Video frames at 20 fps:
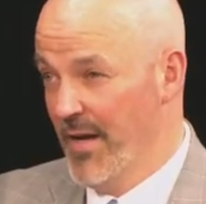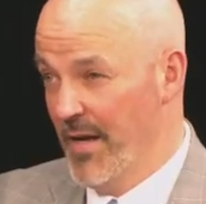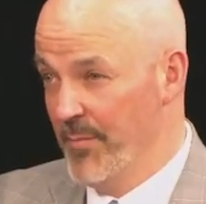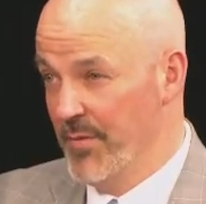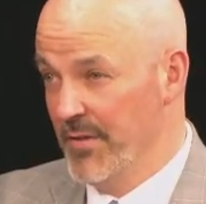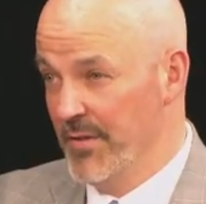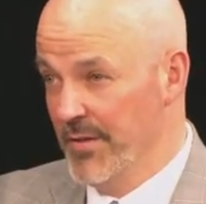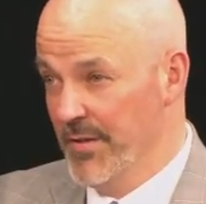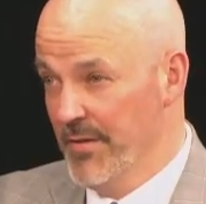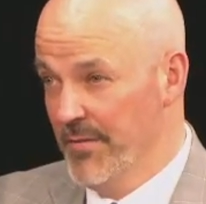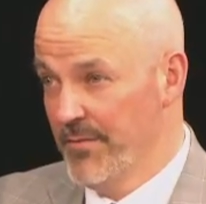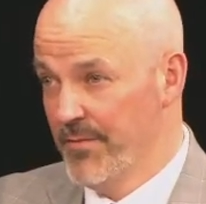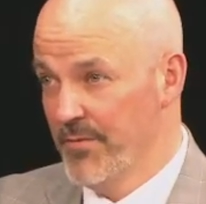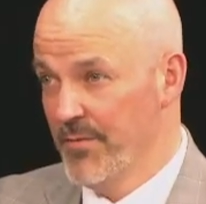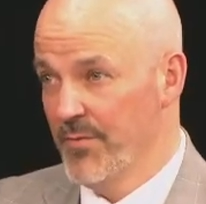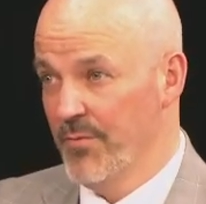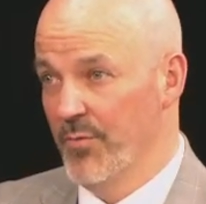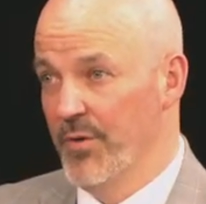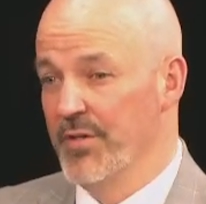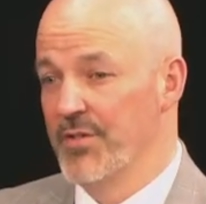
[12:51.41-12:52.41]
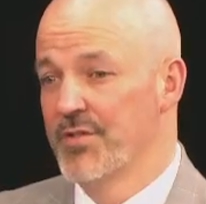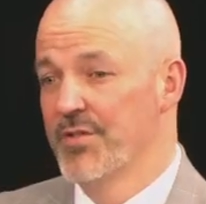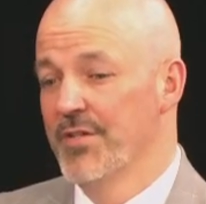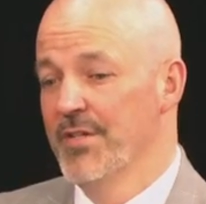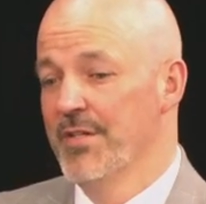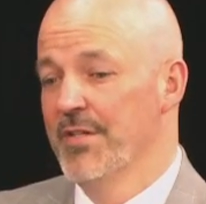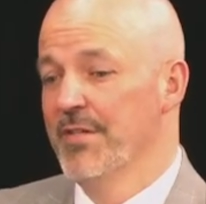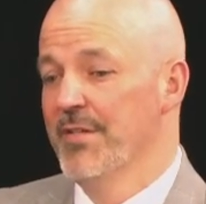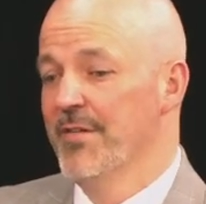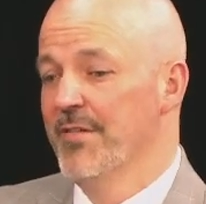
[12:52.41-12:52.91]
I believe, yep. which
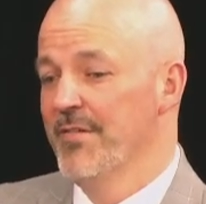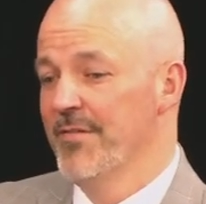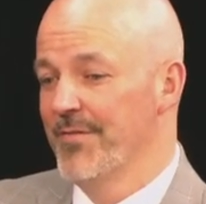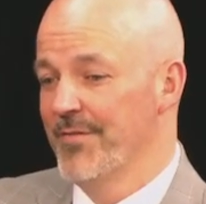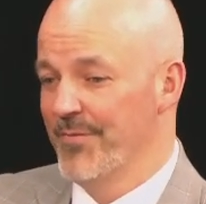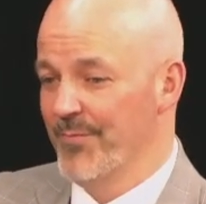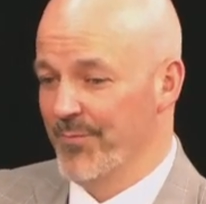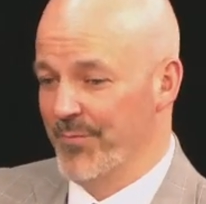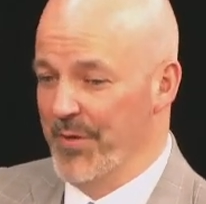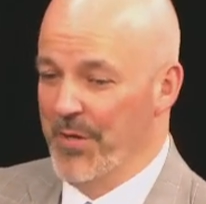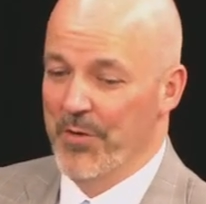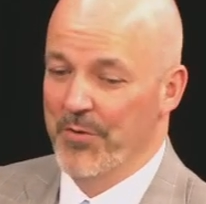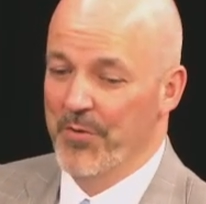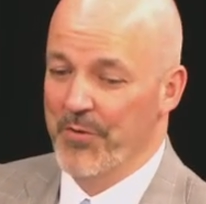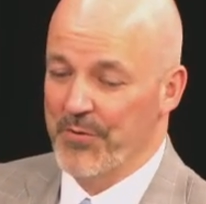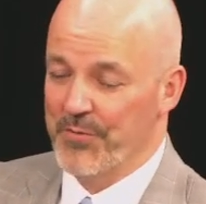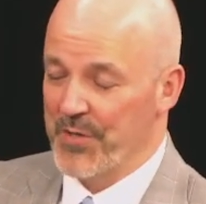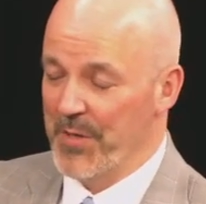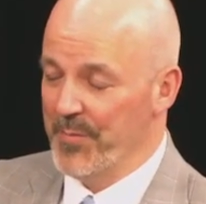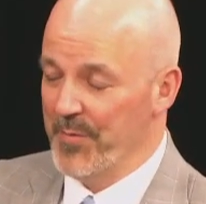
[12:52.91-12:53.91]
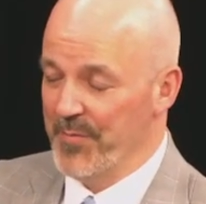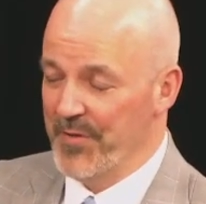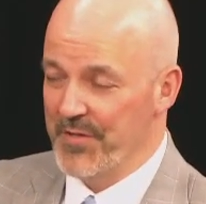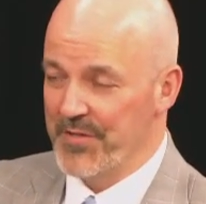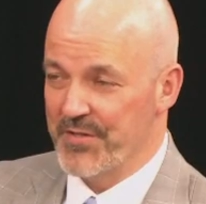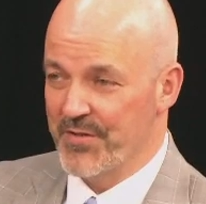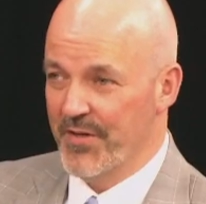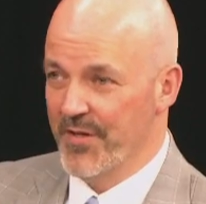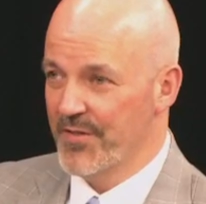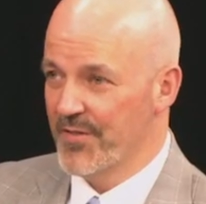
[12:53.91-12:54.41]
we don't know the Trump
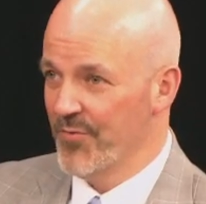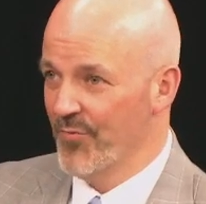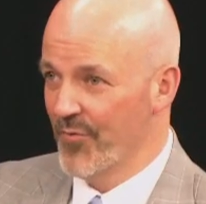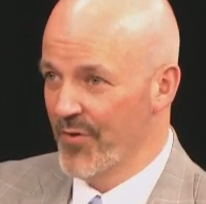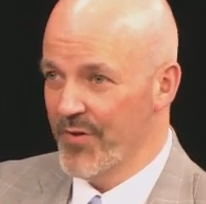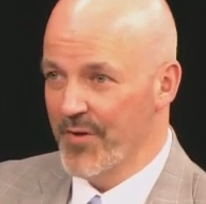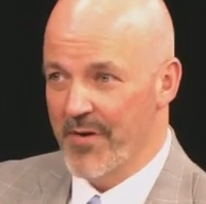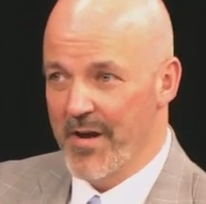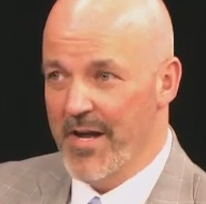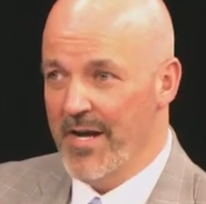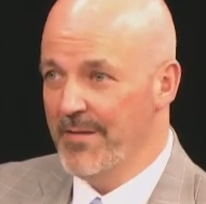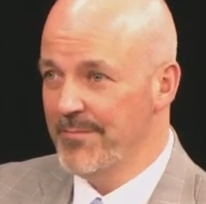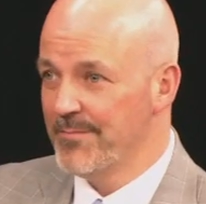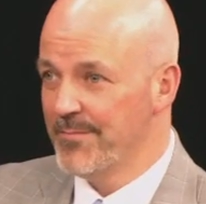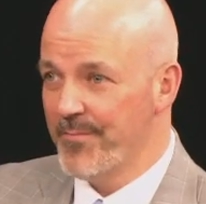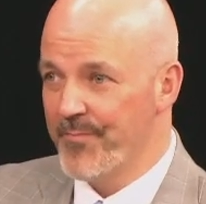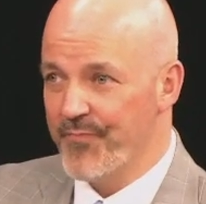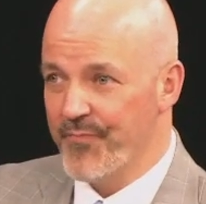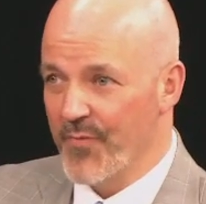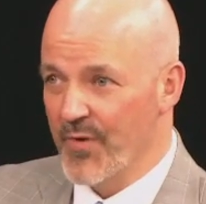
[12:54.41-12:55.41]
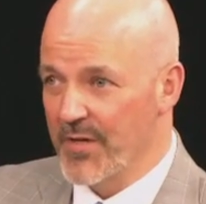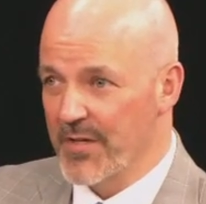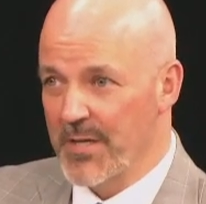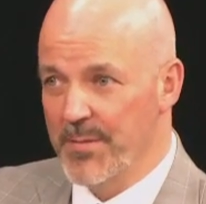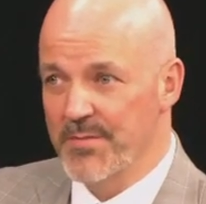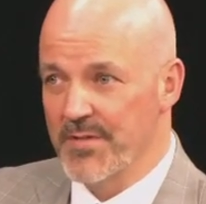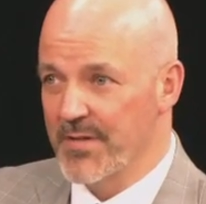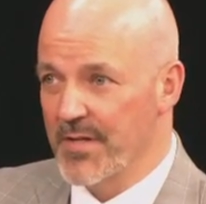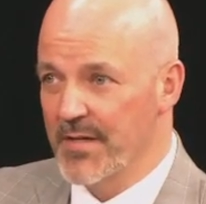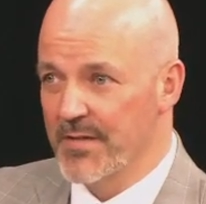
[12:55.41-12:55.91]
administration where they're at when it
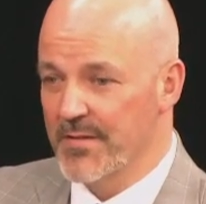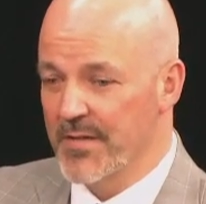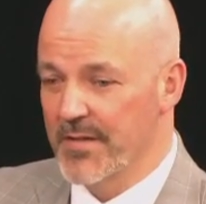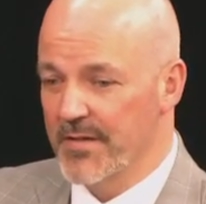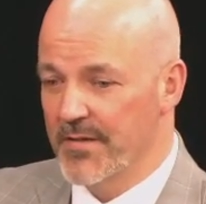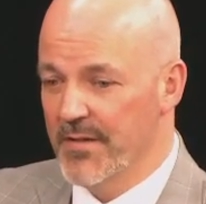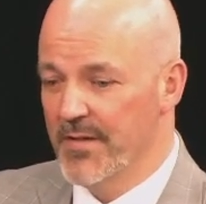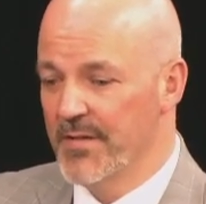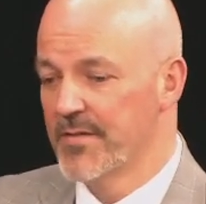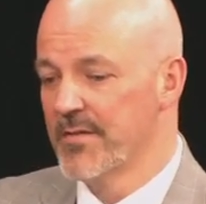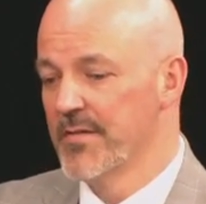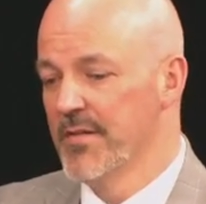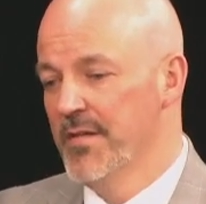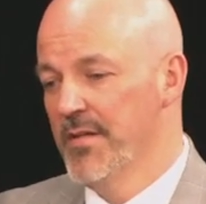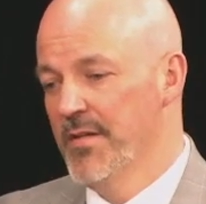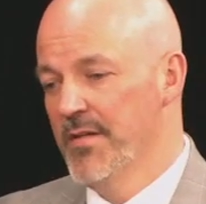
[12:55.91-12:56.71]
comes to things like this.